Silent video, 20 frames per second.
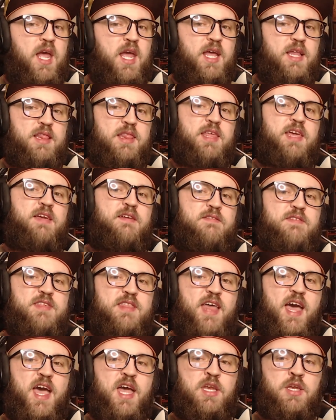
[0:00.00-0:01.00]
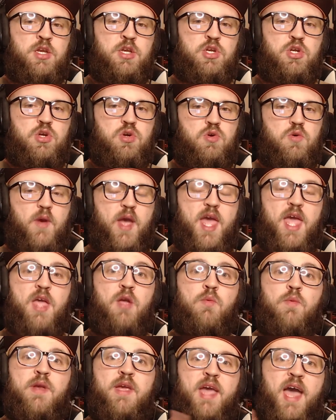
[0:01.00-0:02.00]
It leaves that to
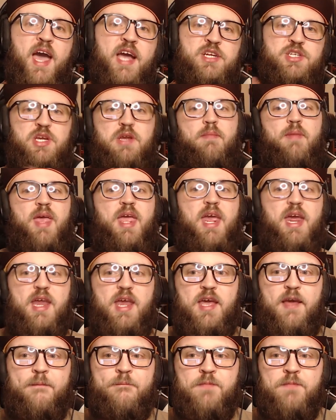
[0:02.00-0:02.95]
a reaction mechanic.